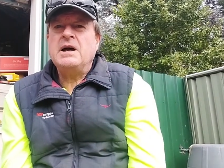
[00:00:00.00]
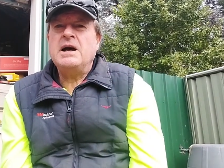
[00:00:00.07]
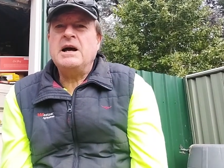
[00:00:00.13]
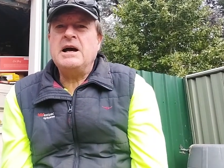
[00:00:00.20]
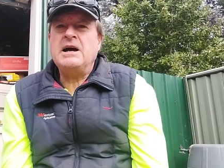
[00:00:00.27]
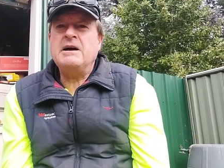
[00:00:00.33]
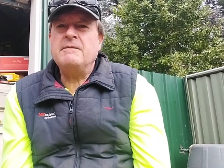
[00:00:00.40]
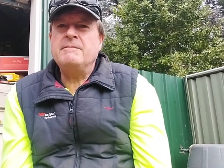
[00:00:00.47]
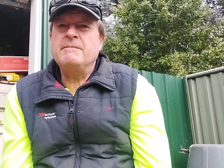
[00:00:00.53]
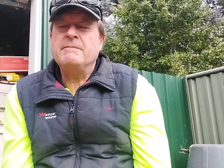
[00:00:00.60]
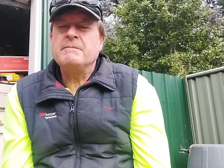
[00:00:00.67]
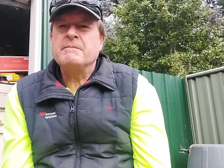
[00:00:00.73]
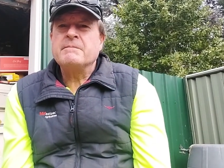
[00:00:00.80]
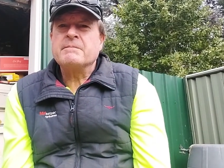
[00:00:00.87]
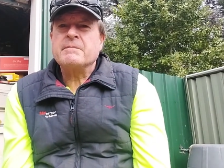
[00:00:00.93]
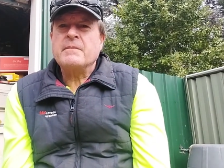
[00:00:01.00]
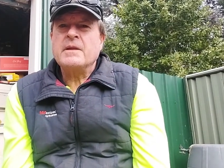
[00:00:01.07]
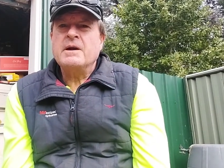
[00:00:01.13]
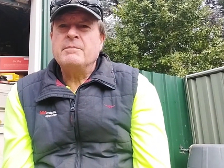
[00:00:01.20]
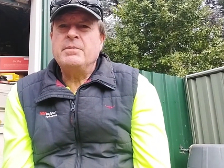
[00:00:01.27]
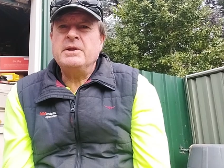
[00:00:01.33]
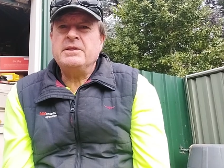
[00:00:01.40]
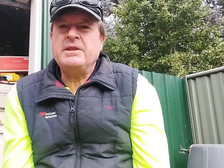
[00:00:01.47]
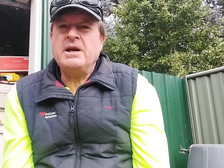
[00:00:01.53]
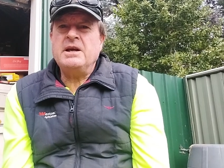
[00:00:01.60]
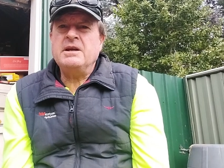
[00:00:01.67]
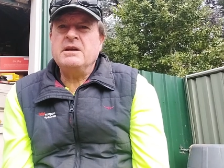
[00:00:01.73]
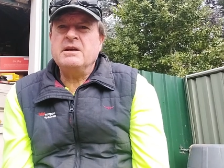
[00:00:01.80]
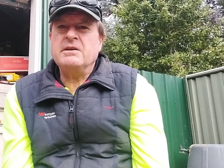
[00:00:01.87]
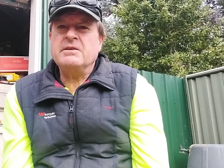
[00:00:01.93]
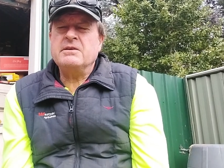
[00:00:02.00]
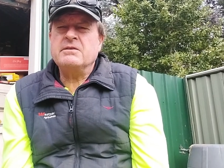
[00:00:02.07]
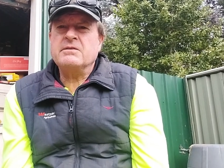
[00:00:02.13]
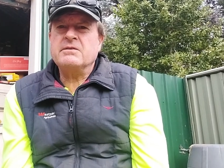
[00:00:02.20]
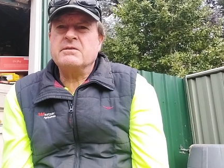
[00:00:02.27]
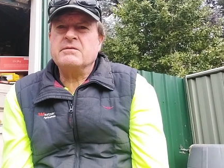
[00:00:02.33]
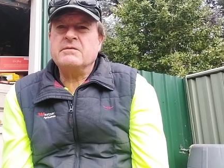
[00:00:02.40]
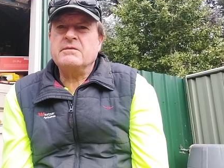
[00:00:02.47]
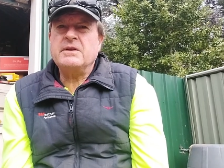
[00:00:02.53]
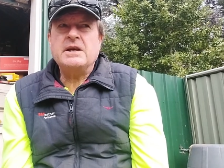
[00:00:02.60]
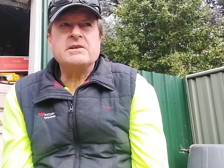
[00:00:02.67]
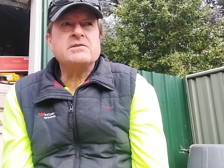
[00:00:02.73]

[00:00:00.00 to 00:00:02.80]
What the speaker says: But that